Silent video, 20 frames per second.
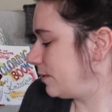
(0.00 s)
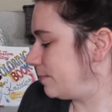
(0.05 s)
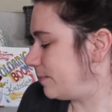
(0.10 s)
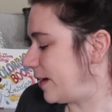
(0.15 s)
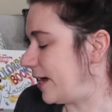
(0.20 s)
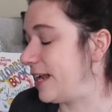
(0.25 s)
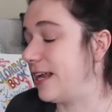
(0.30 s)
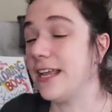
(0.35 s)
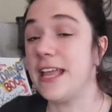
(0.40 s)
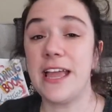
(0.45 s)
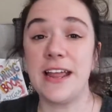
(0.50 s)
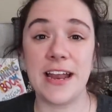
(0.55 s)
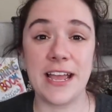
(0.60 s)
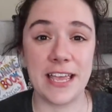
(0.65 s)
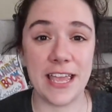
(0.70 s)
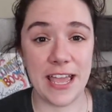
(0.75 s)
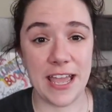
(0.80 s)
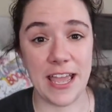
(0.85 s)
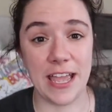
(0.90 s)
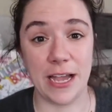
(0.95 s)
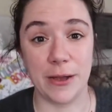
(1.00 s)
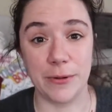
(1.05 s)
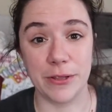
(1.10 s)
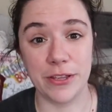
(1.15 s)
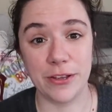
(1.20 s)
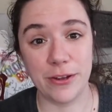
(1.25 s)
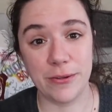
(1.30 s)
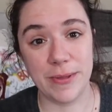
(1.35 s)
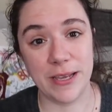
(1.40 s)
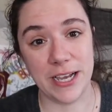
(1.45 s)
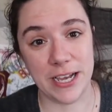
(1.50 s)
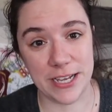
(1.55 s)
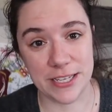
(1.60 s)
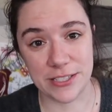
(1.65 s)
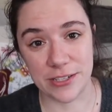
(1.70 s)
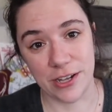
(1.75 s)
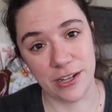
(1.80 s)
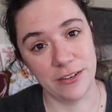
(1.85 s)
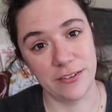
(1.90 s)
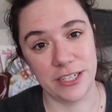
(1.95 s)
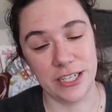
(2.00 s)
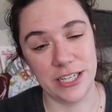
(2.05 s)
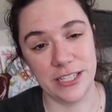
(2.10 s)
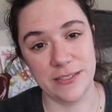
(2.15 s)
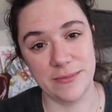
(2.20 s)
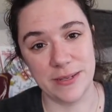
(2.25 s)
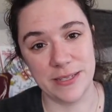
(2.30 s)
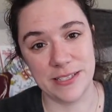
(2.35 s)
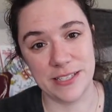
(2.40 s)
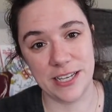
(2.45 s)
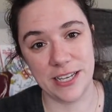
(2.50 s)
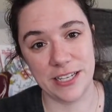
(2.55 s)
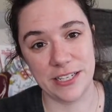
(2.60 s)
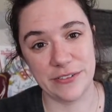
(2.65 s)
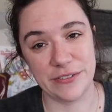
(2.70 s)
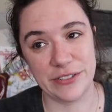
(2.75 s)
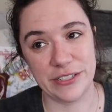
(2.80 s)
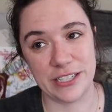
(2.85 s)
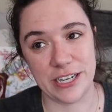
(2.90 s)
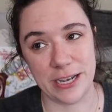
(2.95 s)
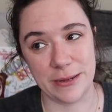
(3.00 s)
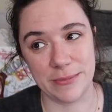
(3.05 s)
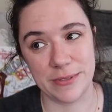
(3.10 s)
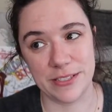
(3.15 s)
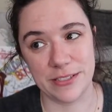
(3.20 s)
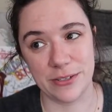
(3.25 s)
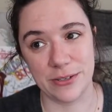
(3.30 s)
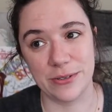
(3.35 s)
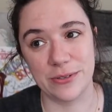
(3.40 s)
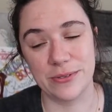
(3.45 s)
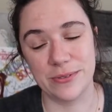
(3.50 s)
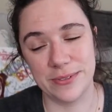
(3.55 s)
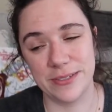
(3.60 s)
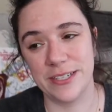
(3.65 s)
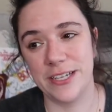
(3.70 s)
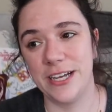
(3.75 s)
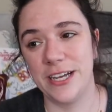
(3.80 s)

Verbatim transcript: but again, I can't hang out with her because all of our kids have been sick at different times, so